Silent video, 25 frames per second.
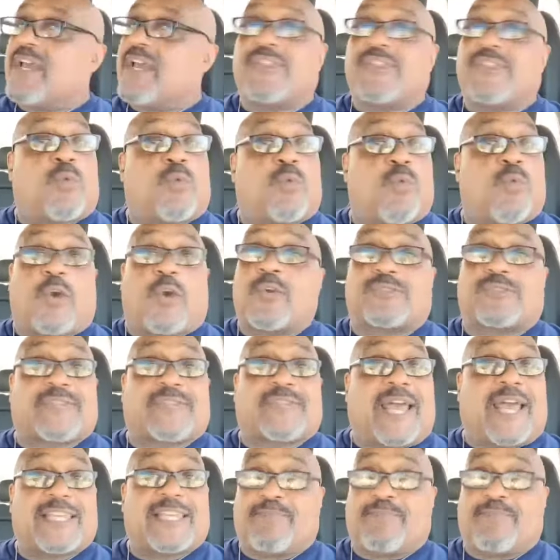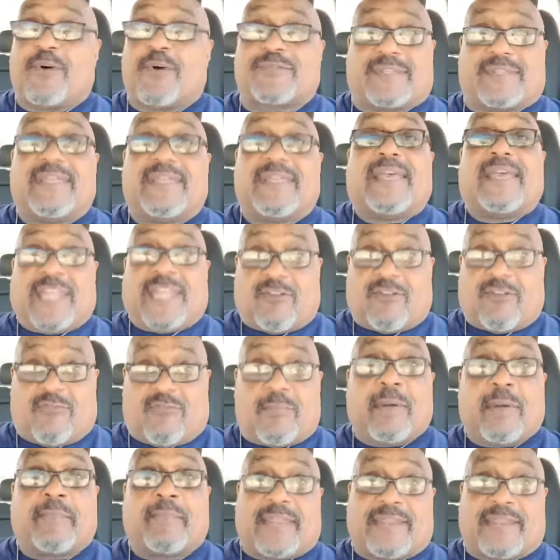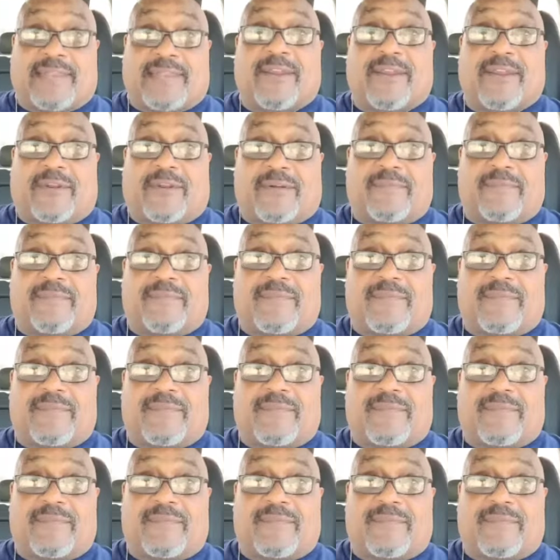There were no signs posted. They remember that later.